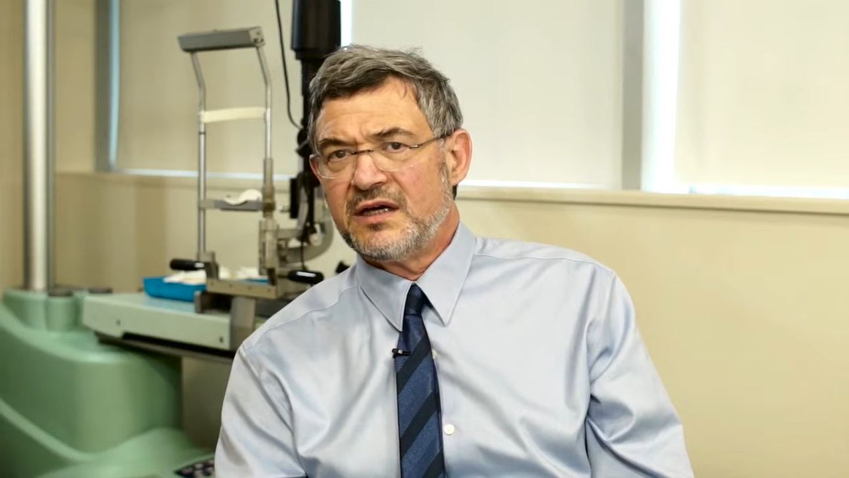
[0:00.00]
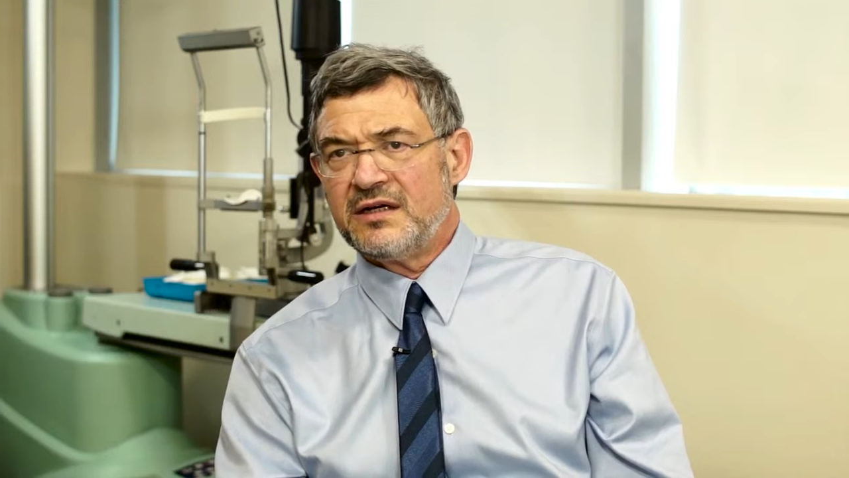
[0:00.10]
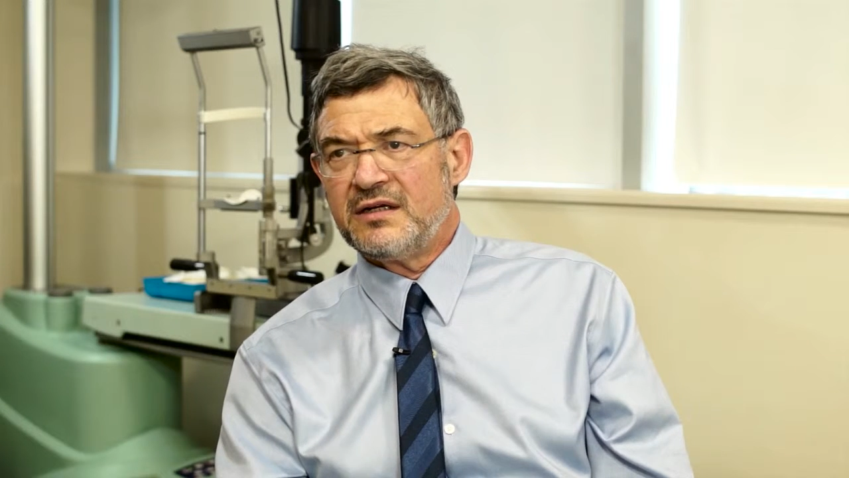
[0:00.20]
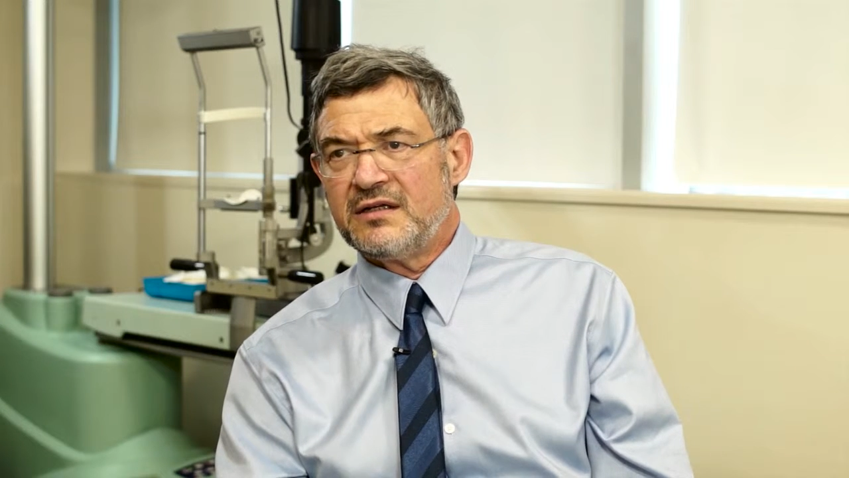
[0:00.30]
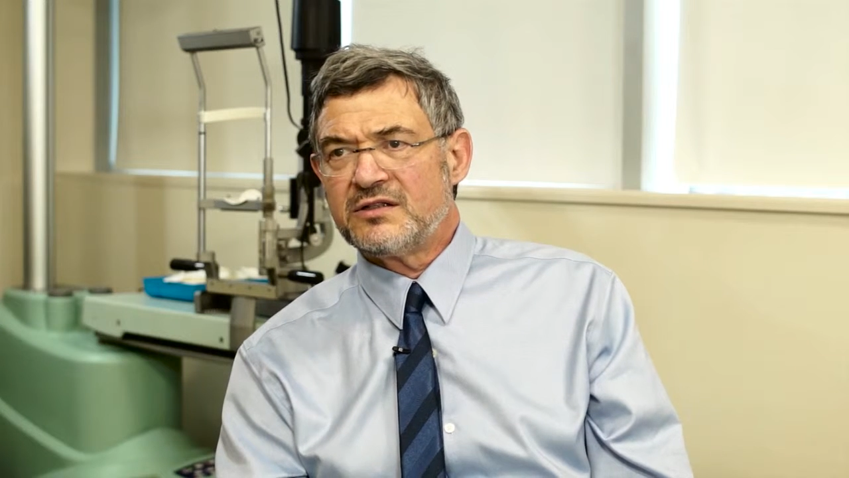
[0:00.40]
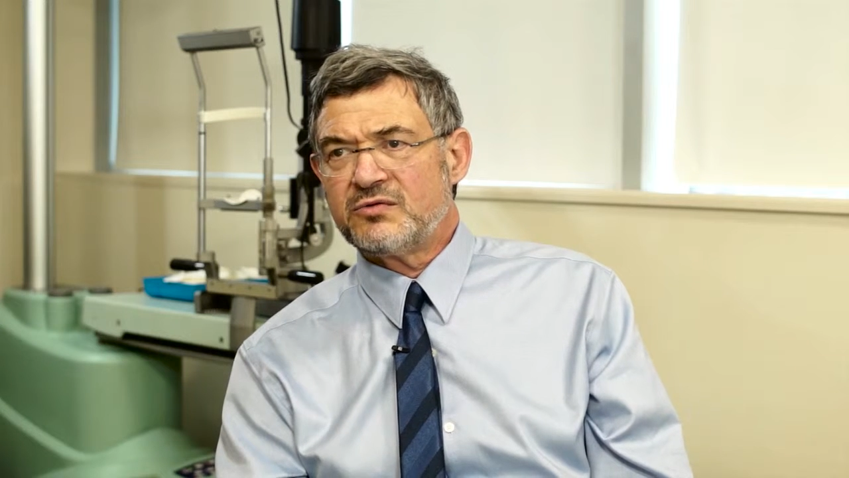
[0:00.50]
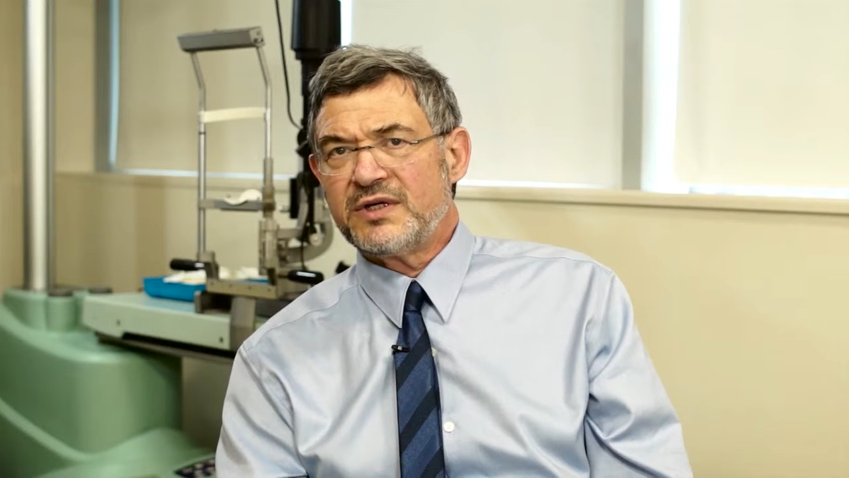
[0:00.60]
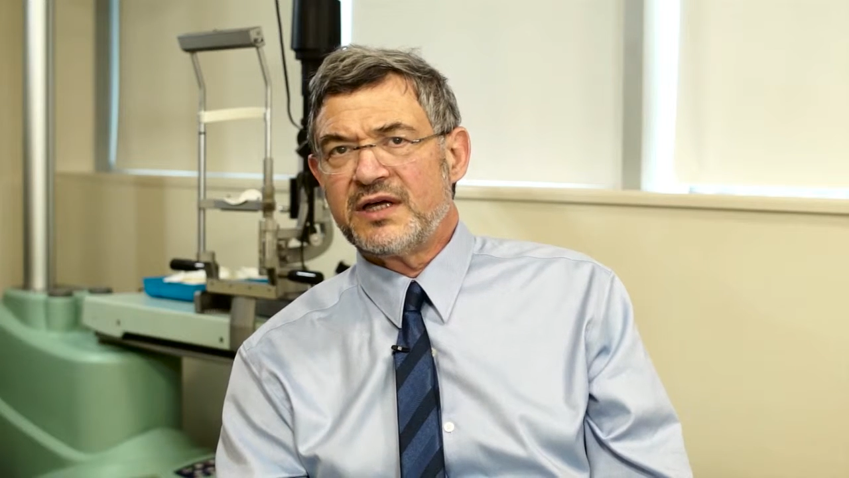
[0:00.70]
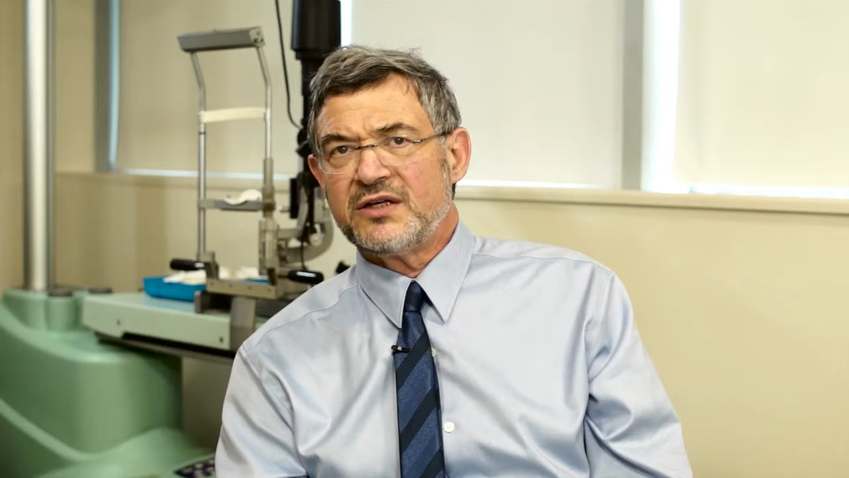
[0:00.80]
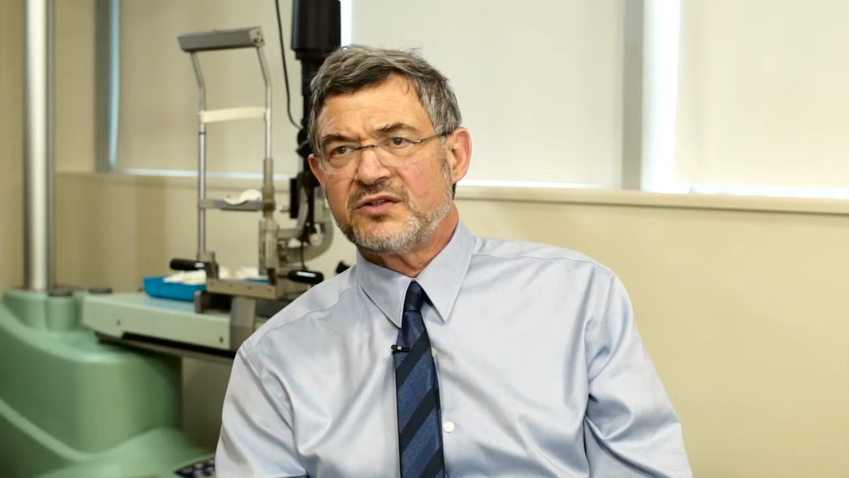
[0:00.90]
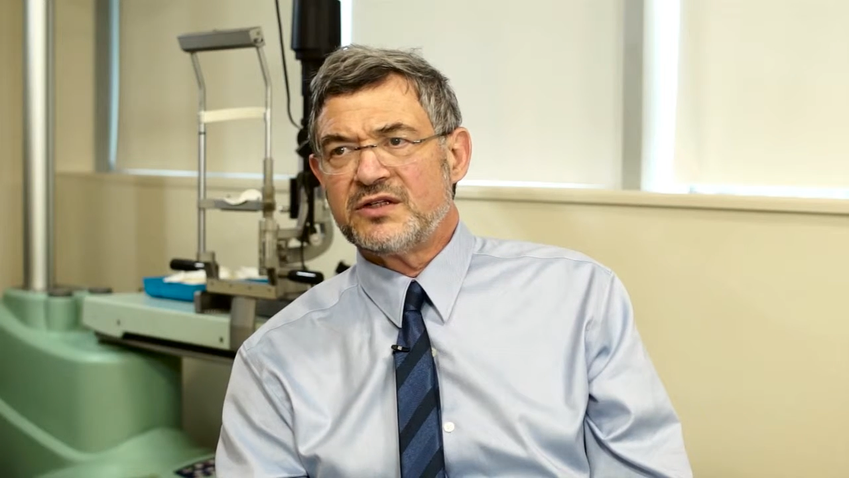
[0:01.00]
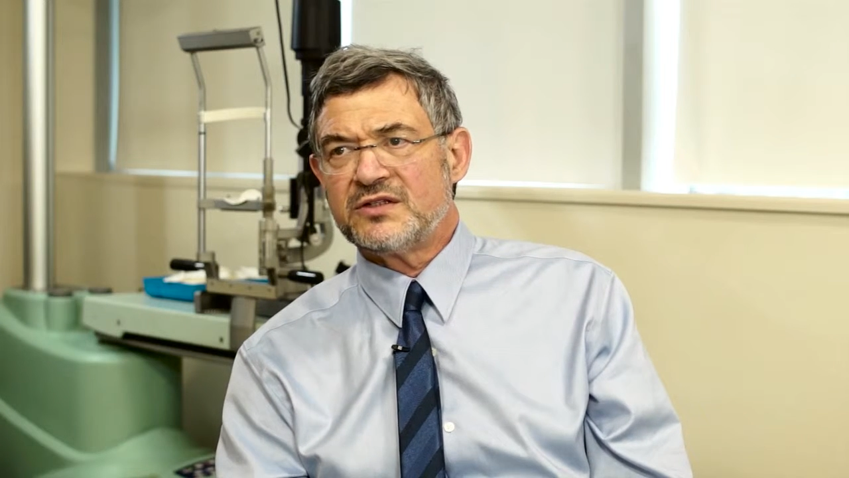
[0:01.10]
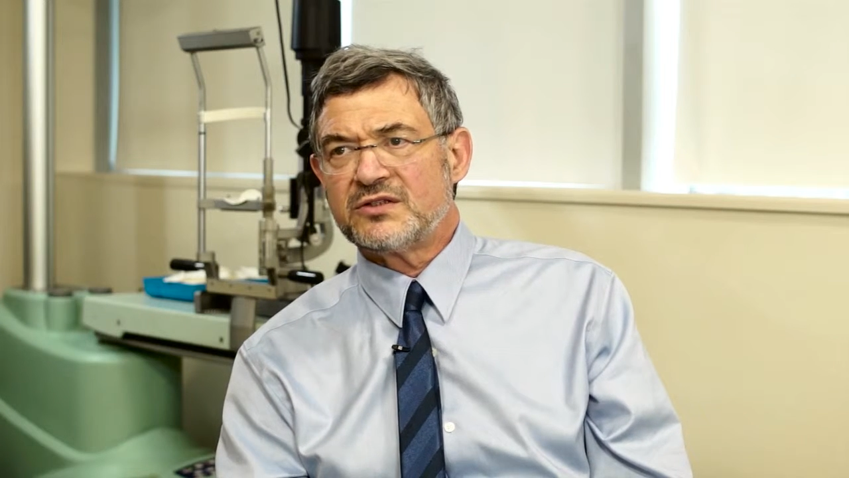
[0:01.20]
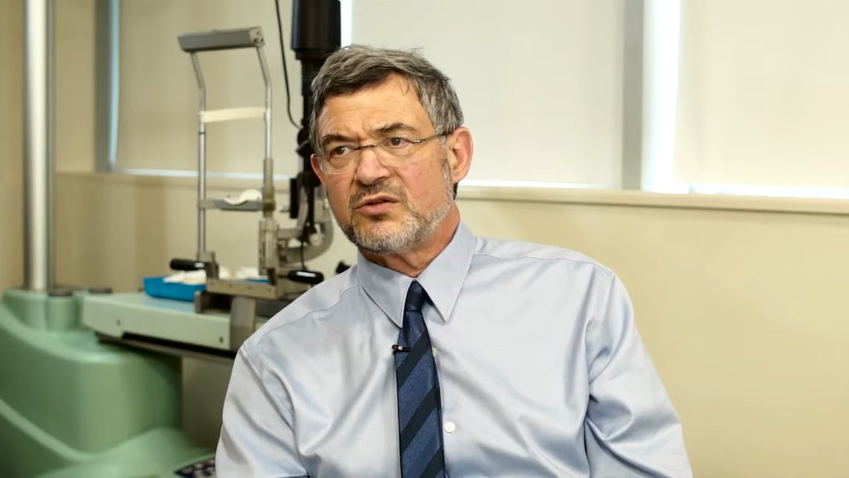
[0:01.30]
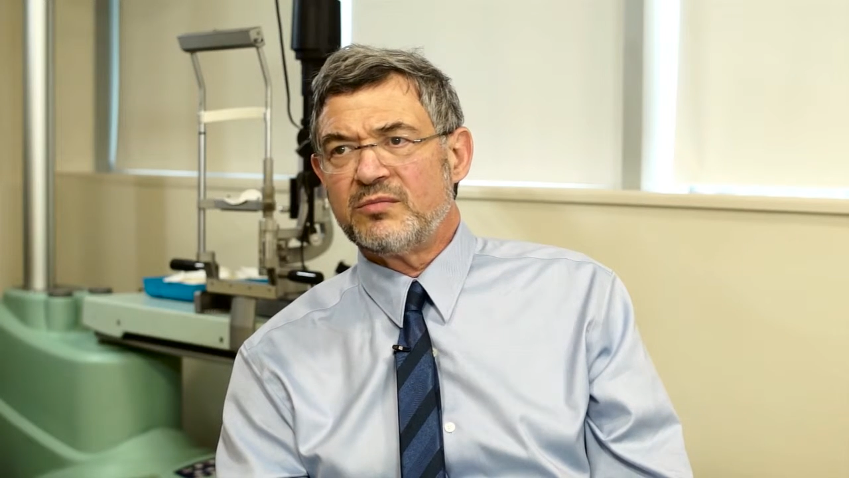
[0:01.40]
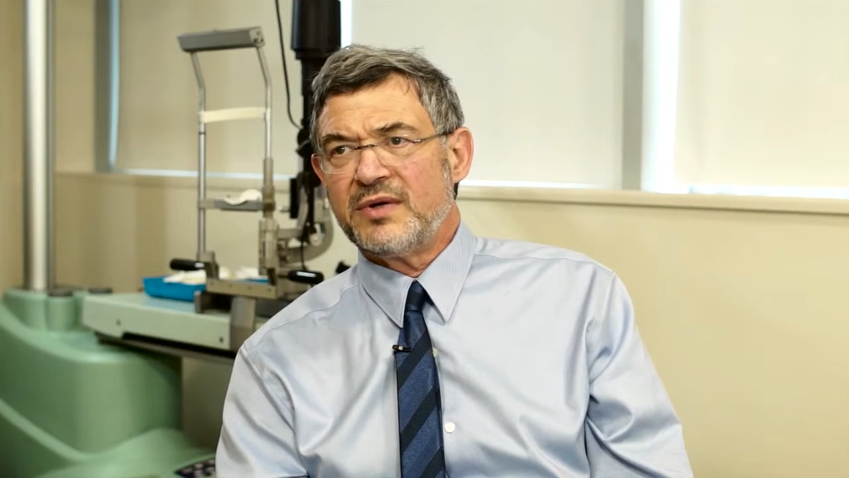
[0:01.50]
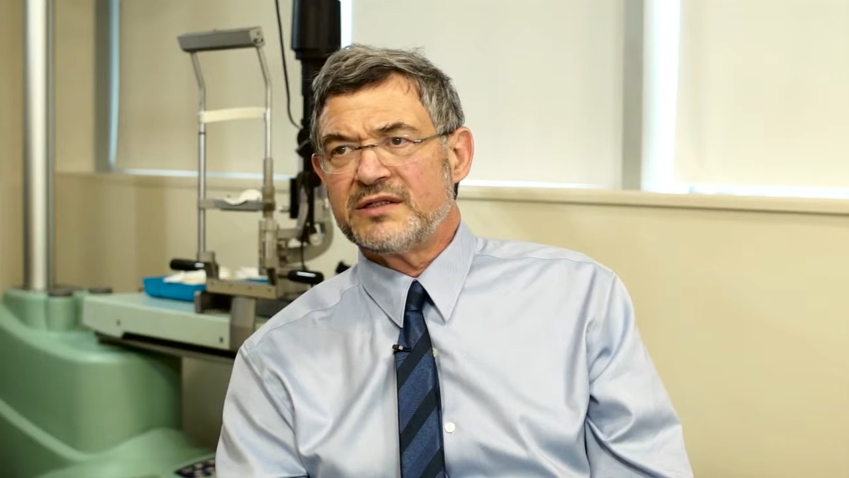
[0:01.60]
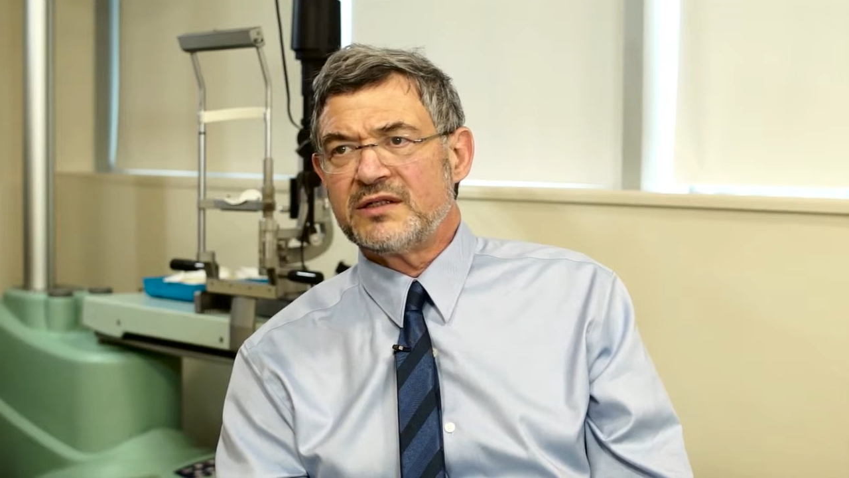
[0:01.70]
and in 3 cases combined